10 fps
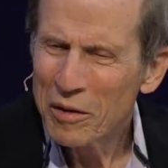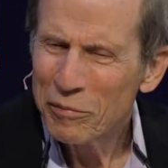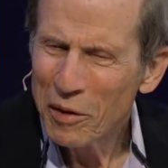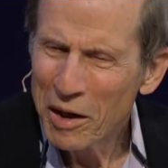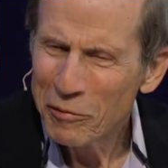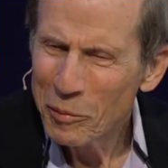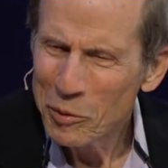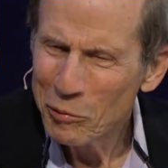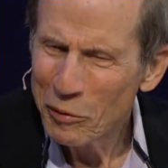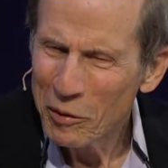of flack from
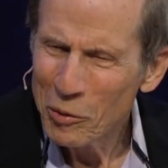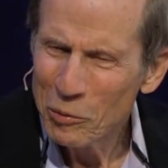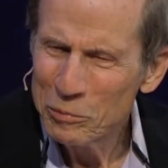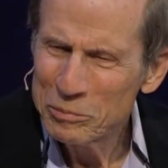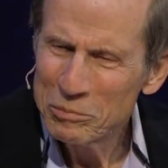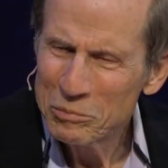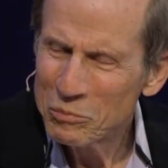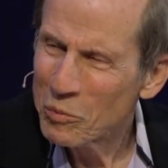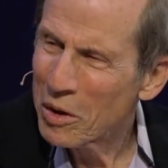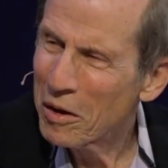your fellow
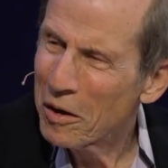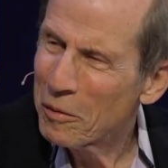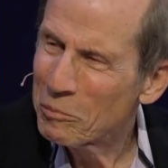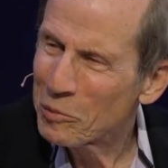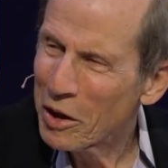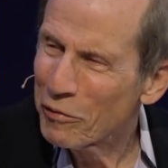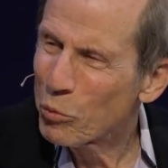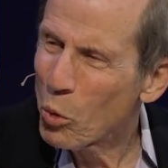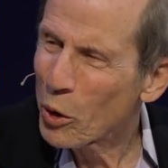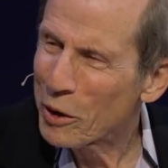left
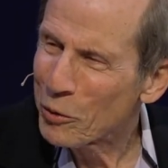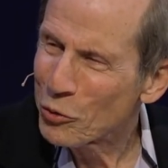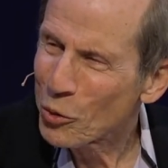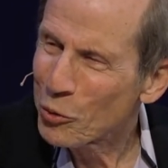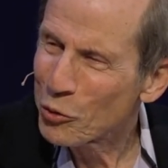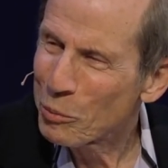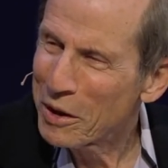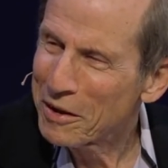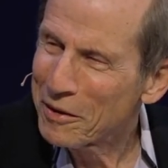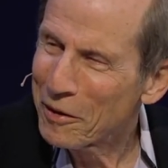warriors, so to
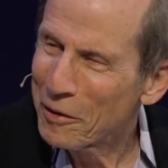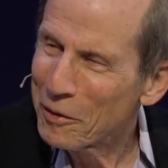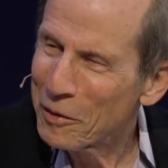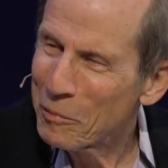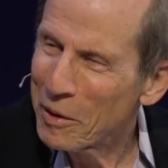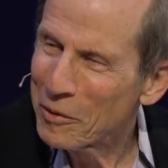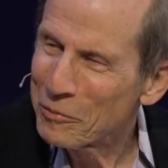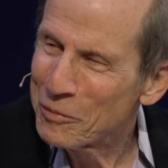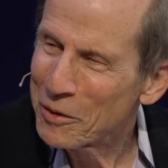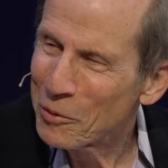speak, about
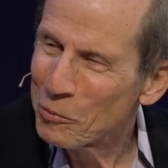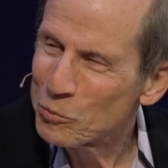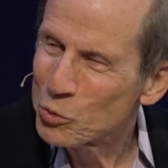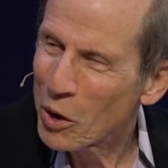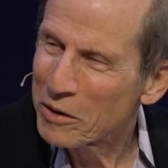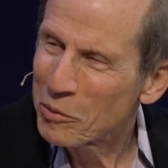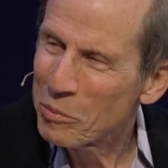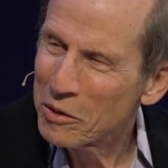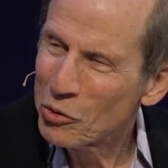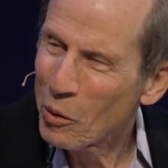trying to
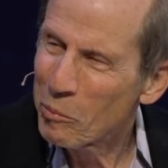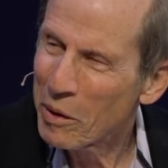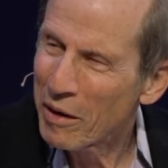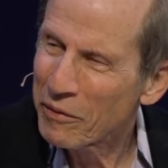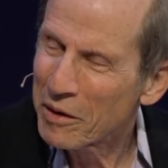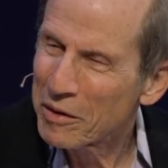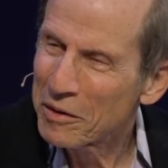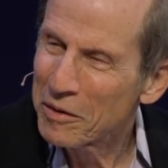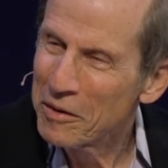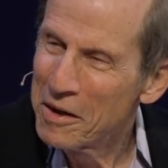be so empathic and?